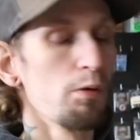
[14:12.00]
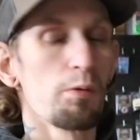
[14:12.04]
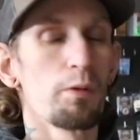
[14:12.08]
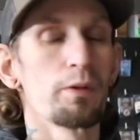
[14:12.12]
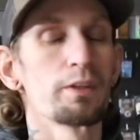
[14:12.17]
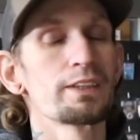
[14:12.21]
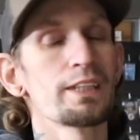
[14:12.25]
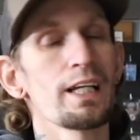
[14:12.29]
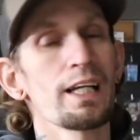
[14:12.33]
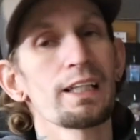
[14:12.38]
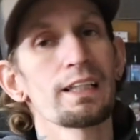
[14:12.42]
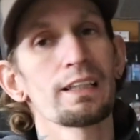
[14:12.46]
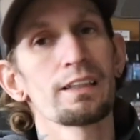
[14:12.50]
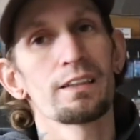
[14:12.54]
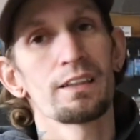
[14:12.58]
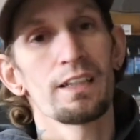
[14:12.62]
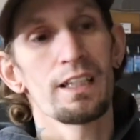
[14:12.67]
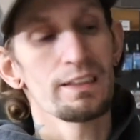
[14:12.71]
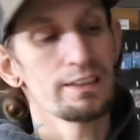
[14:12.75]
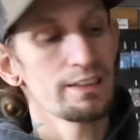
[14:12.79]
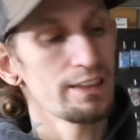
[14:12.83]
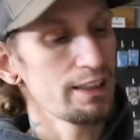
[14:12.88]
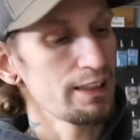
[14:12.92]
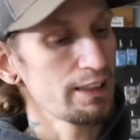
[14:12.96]

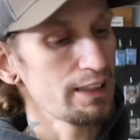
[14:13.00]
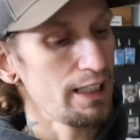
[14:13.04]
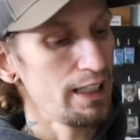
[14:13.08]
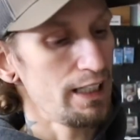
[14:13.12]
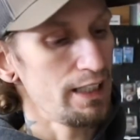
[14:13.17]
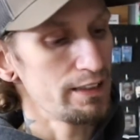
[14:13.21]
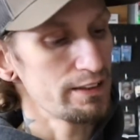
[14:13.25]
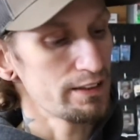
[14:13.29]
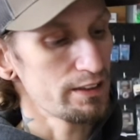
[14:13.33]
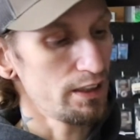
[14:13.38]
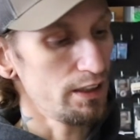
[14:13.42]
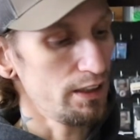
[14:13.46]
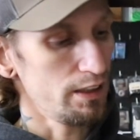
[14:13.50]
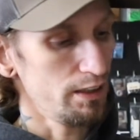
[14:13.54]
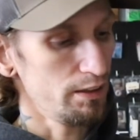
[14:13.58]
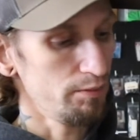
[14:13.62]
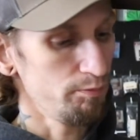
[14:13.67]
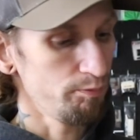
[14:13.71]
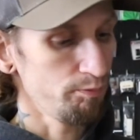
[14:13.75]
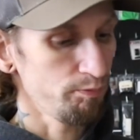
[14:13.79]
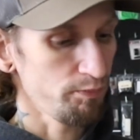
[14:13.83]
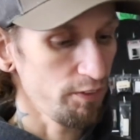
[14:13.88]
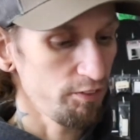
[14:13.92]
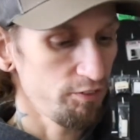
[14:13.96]
That's it, guys.
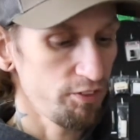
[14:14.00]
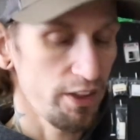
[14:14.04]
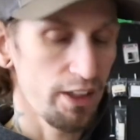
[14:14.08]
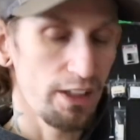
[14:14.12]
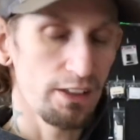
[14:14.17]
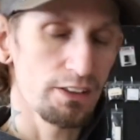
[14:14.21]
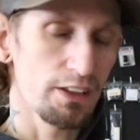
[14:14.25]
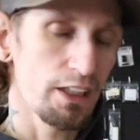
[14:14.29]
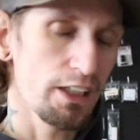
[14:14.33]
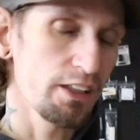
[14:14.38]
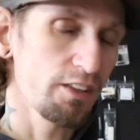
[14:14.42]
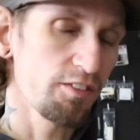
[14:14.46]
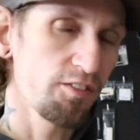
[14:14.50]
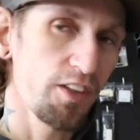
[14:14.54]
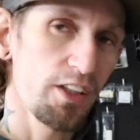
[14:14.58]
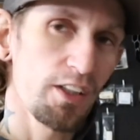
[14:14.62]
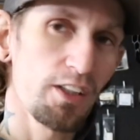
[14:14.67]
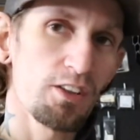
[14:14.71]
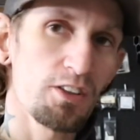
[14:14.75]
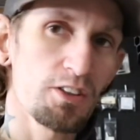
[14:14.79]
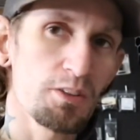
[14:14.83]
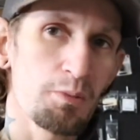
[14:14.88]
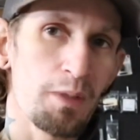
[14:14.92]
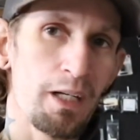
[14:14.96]
If you guys like the
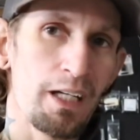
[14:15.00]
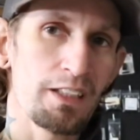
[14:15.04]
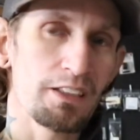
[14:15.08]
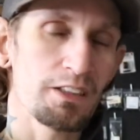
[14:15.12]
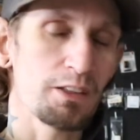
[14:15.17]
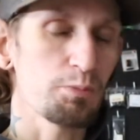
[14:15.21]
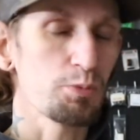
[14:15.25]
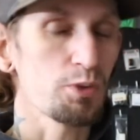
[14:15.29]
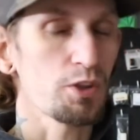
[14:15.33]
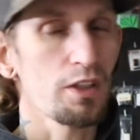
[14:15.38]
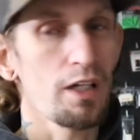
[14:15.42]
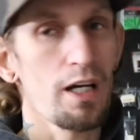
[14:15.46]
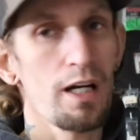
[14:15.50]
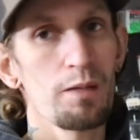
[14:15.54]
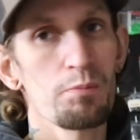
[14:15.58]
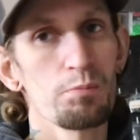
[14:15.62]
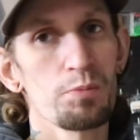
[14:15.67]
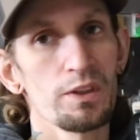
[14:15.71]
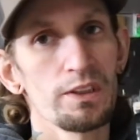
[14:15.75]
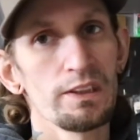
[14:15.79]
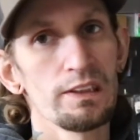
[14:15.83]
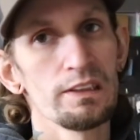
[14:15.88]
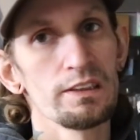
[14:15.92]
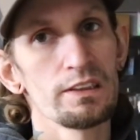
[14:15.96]
videos, man, subscribe
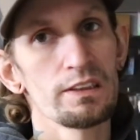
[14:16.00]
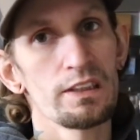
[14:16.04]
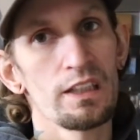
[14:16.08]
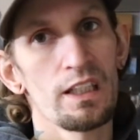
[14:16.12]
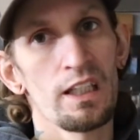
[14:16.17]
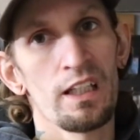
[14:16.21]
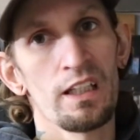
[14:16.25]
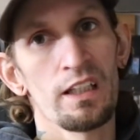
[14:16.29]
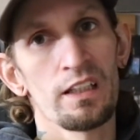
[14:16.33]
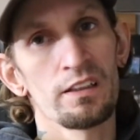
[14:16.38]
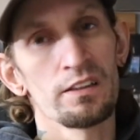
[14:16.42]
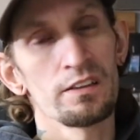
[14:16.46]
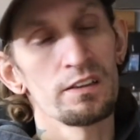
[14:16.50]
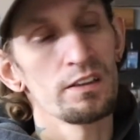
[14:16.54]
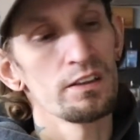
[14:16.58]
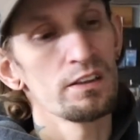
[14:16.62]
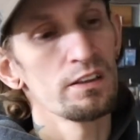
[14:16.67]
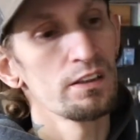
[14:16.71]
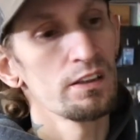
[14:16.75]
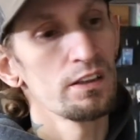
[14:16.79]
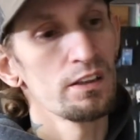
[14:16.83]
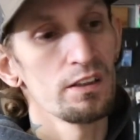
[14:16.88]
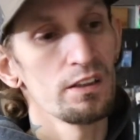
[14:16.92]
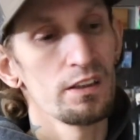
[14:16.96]
please, and
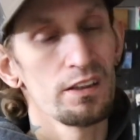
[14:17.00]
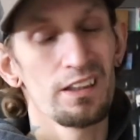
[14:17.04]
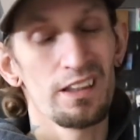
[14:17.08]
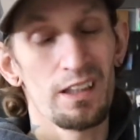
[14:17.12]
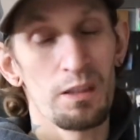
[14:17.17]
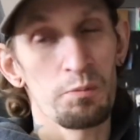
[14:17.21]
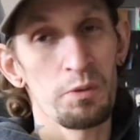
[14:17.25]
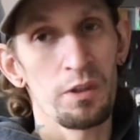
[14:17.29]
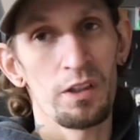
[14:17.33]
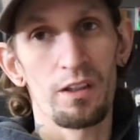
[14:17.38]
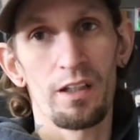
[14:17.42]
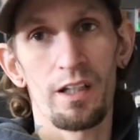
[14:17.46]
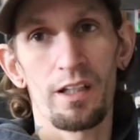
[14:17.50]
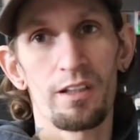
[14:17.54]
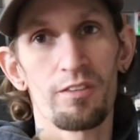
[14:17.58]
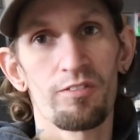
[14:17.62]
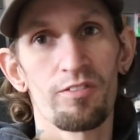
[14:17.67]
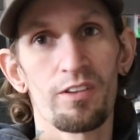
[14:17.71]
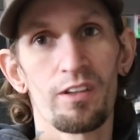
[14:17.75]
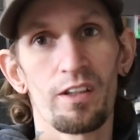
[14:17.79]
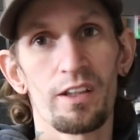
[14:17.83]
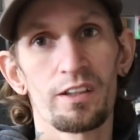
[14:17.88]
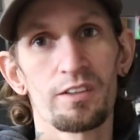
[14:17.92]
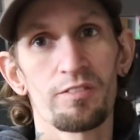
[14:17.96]
give me a like if
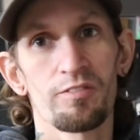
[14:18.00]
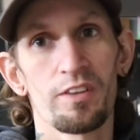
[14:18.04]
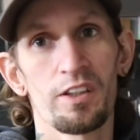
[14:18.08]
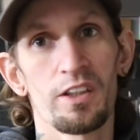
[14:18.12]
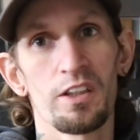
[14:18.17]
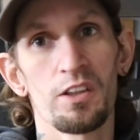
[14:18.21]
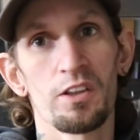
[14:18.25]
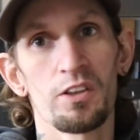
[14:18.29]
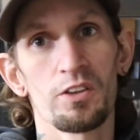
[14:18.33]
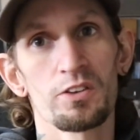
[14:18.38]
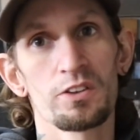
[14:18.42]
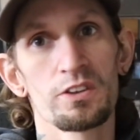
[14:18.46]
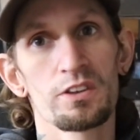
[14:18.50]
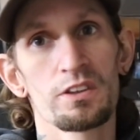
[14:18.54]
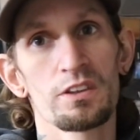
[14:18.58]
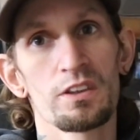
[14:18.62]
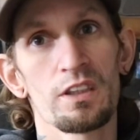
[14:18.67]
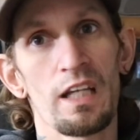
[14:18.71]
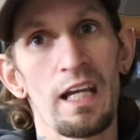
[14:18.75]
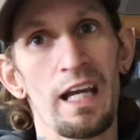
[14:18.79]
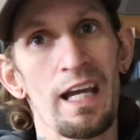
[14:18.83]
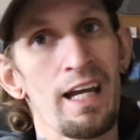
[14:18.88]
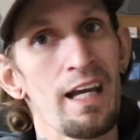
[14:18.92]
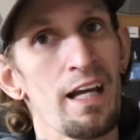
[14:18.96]
you like the videos.
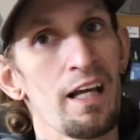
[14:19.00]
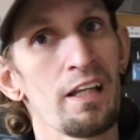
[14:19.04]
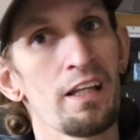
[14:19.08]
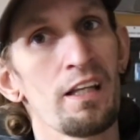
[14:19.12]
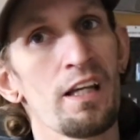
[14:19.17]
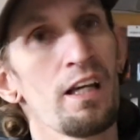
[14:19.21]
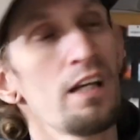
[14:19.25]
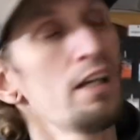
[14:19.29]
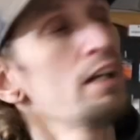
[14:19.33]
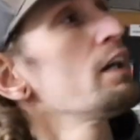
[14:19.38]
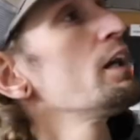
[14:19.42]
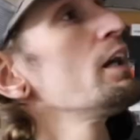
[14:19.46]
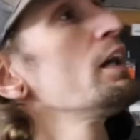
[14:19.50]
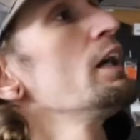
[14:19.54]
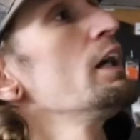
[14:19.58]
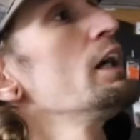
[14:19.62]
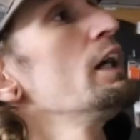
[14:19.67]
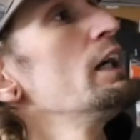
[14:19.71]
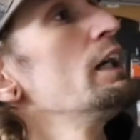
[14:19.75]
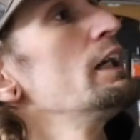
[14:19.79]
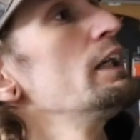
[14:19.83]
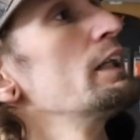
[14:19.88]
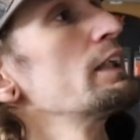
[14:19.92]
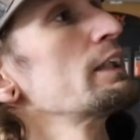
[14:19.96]
And
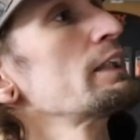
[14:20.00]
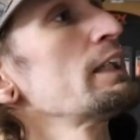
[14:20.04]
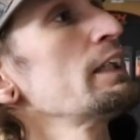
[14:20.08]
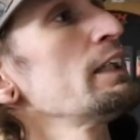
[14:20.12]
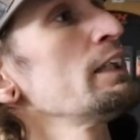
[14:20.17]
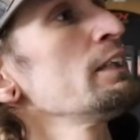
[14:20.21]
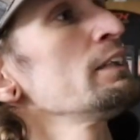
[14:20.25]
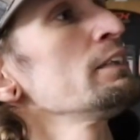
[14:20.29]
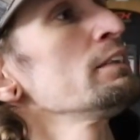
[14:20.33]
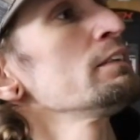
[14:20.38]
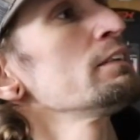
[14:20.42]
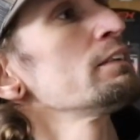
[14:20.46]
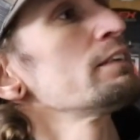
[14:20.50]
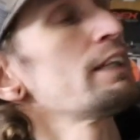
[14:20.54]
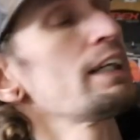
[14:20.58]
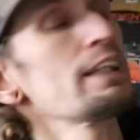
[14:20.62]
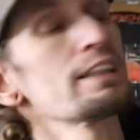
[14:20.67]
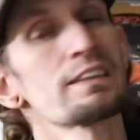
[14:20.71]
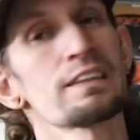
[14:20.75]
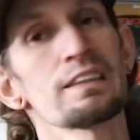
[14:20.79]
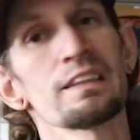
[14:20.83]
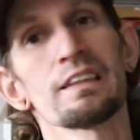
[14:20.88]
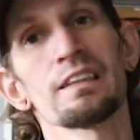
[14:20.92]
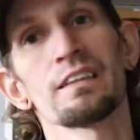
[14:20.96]
again,
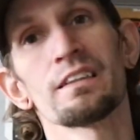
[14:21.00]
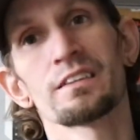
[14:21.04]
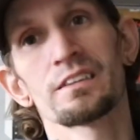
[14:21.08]
that's it.